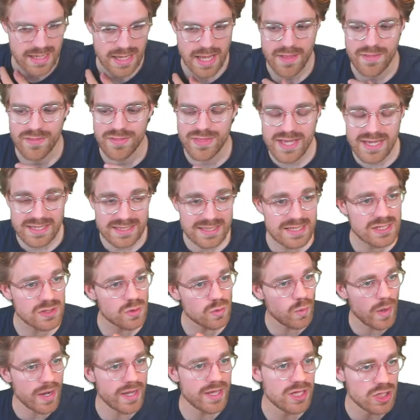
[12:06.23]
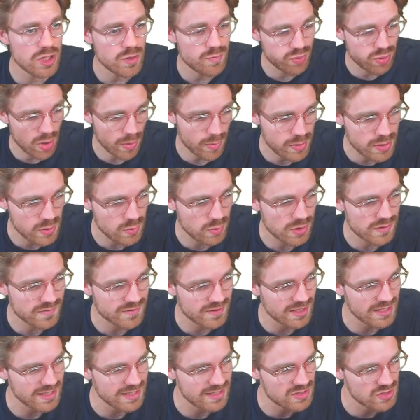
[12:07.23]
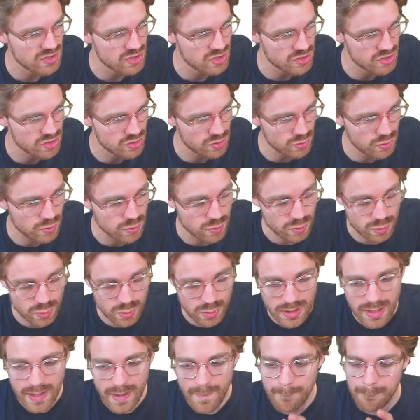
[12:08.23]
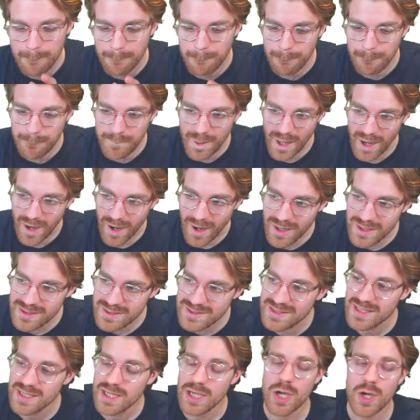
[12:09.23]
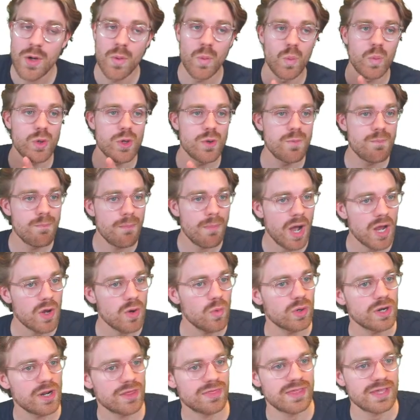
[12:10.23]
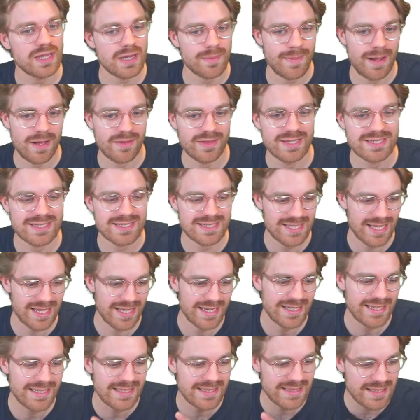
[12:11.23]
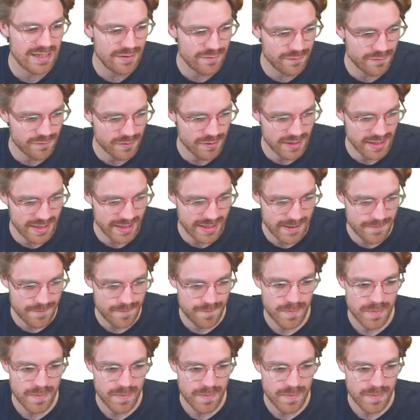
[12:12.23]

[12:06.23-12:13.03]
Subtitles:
This is the way that you probably would have done it in school, but we might want to think about this slightly differently.